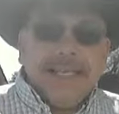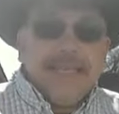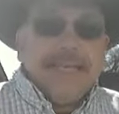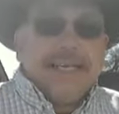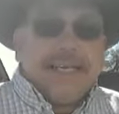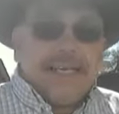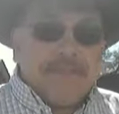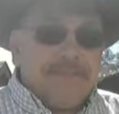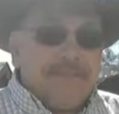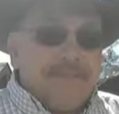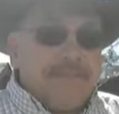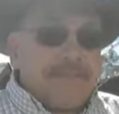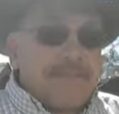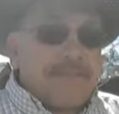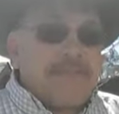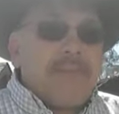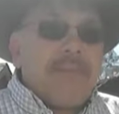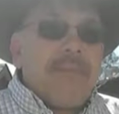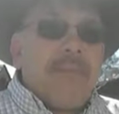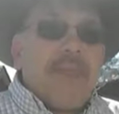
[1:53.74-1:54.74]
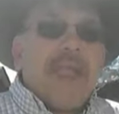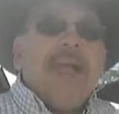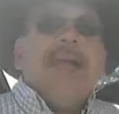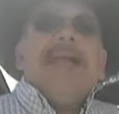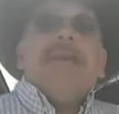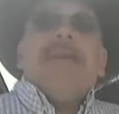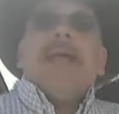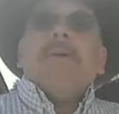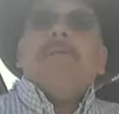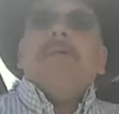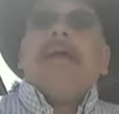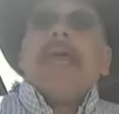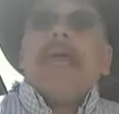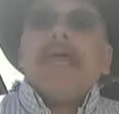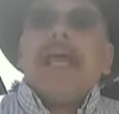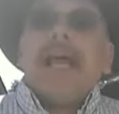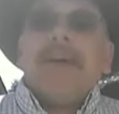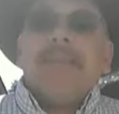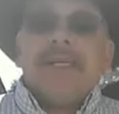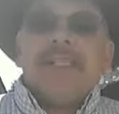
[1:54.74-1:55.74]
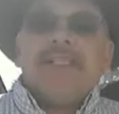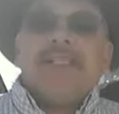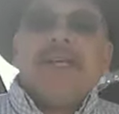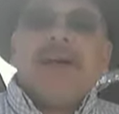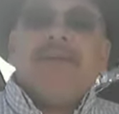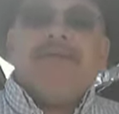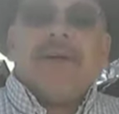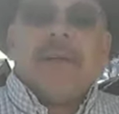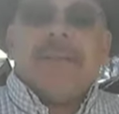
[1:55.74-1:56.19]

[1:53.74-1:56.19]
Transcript: and did it. And when I got my stuff,